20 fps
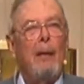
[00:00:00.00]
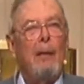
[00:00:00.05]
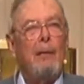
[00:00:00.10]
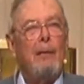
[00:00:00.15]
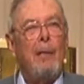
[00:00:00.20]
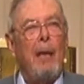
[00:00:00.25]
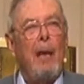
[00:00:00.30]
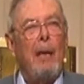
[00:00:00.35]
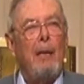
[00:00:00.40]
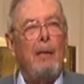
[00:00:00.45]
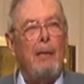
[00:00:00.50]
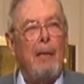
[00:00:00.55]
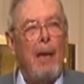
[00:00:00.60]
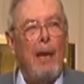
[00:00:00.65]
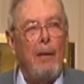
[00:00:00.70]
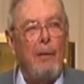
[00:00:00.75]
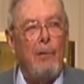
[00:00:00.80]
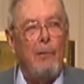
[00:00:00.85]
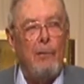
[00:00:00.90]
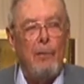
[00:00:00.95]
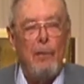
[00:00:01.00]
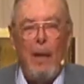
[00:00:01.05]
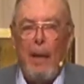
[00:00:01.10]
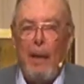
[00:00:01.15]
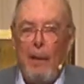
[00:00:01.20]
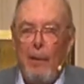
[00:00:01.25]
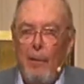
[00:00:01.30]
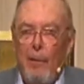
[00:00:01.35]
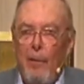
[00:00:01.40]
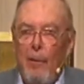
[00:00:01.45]
10 days
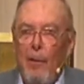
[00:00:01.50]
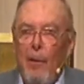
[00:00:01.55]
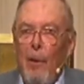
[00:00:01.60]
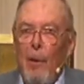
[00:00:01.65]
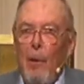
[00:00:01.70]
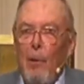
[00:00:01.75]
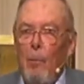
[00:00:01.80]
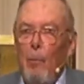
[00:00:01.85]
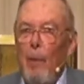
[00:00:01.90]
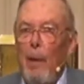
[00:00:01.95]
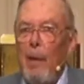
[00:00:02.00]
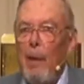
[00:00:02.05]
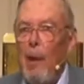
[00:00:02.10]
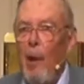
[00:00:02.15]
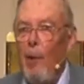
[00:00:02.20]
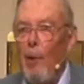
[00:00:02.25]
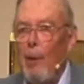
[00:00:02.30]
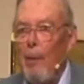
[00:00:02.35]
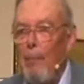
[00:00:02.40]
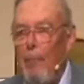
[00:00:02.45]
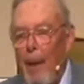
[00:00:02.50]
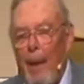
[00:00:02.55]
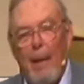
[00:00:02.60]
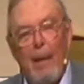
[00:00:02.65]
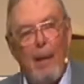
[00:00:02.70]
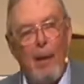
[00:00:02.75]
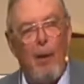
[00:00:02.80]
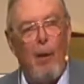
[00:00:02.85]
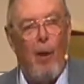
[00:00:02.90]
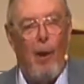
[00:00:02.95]
later, we go to
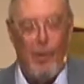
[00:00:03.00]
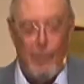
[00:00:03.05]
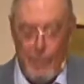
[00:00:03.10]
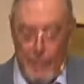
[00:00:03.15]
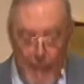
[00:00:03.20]
Pentecost.